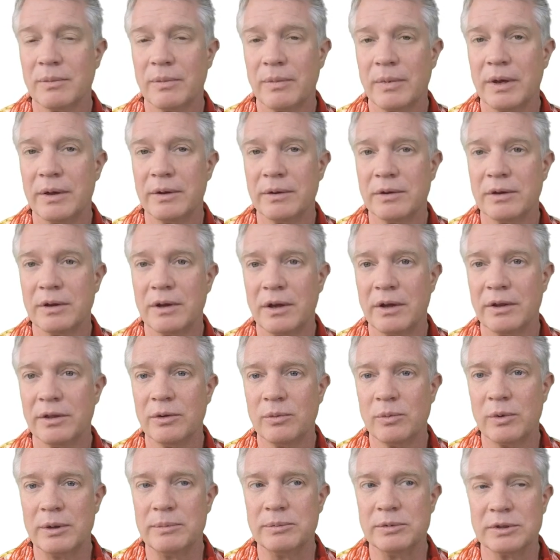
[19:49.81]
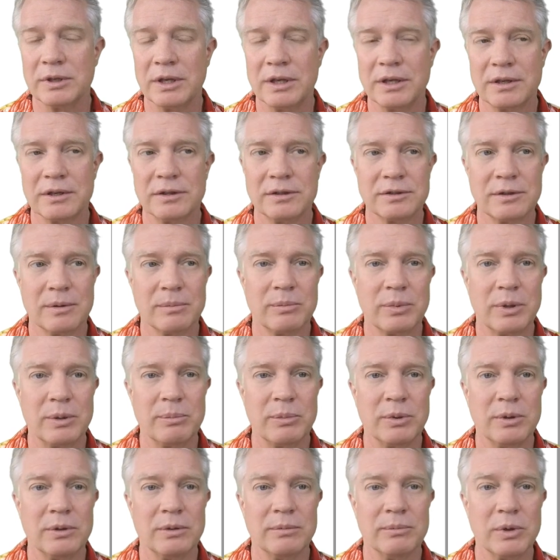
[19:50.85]
on the website, because
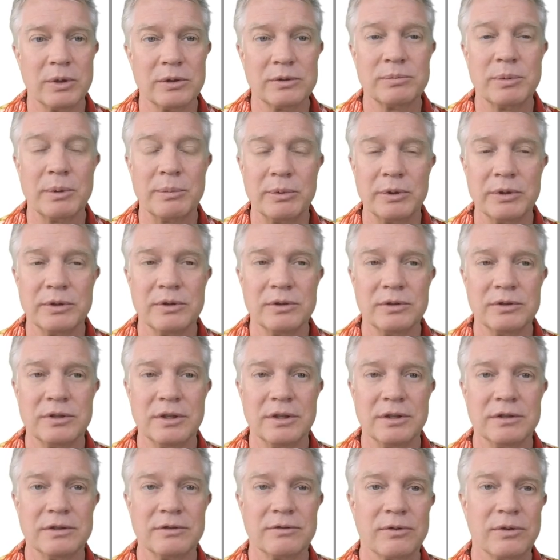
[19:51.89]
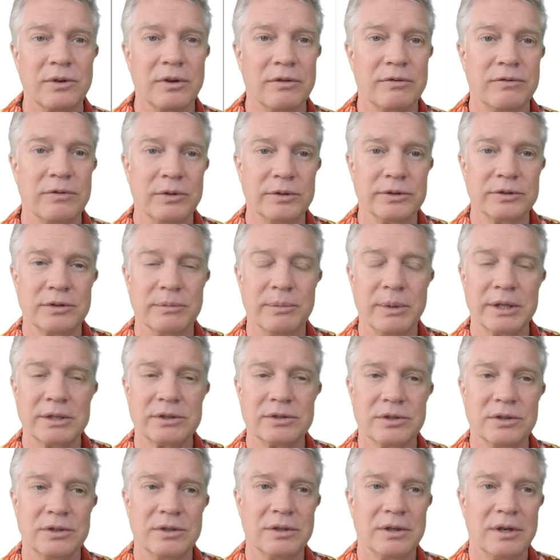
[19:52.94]
most people use these for a full
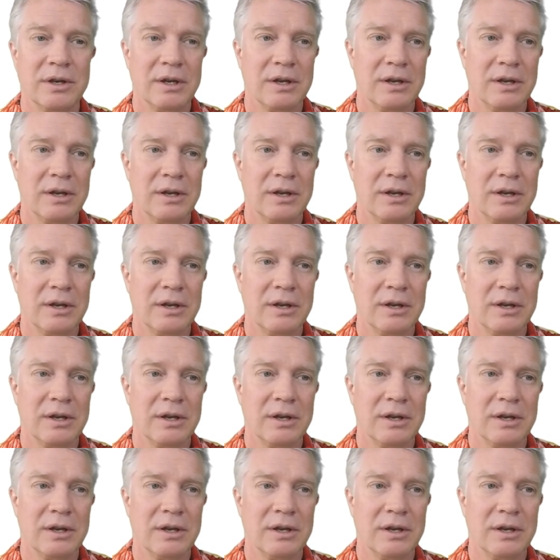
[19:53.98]
semester,